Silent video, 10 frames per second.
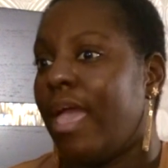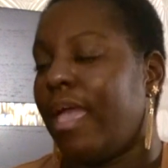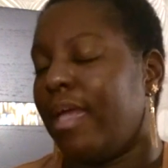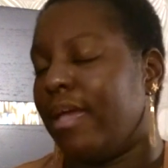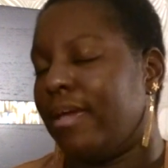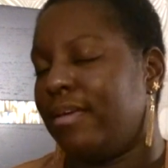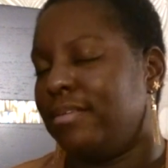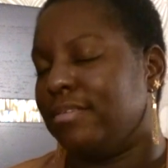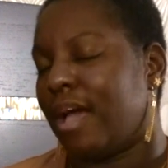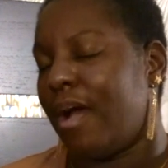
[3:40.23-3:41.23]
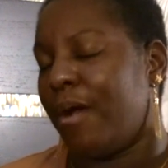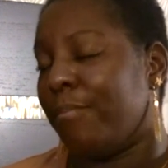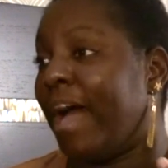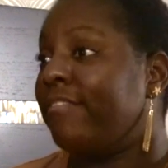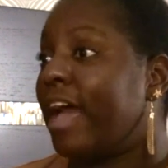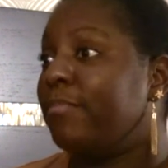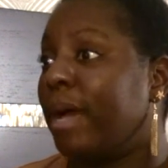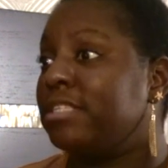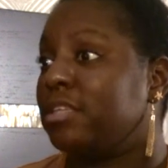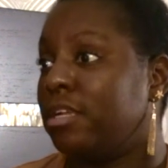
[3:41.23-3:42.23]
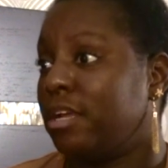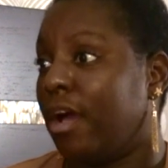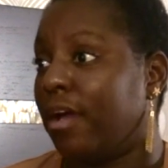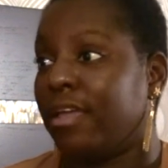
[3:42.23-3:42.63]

And I've had my son young.